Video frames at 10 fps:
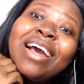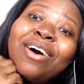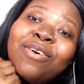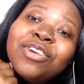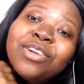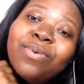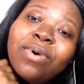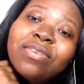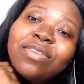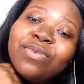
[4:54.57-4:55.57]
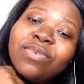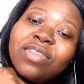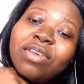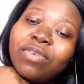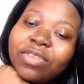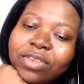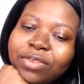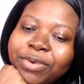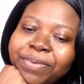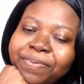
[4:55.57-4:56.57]
Yeah, all she wants is to save her
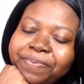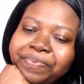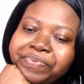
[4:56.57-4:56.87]
sister.